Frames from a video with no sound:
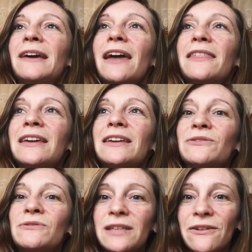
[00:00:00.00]
I think it's
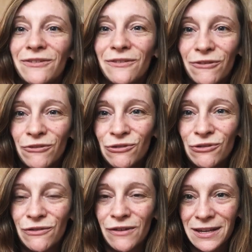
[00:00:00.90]
all different for
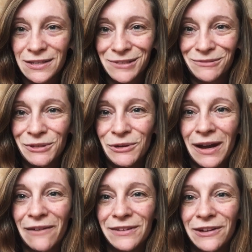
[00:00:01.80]
all of us because we all
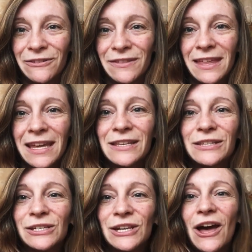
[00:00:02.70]
have different things
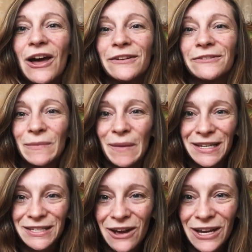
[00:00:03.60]
to learn from our
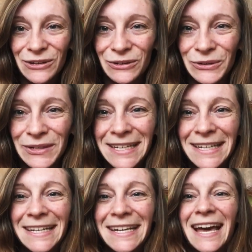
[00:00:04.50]
cycle.
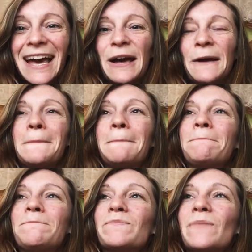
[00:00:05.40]

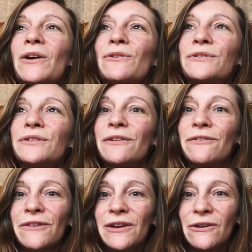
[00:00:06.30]
I also
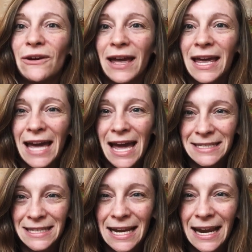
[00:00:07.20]
feel like
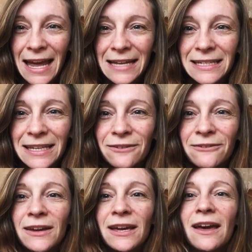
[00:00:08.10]
as a collective,
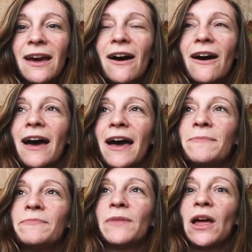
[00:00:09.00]

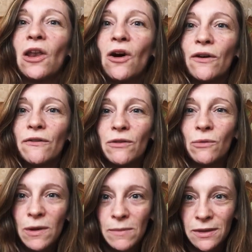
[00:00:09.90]
a lot of the
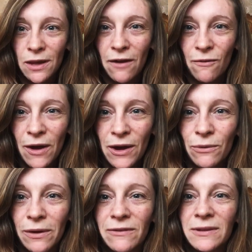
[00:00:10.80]
women that I
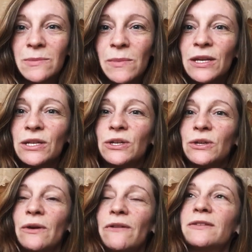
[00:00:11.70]
work with and speak
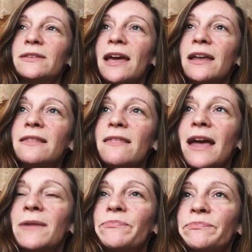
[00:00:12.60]
to have said that,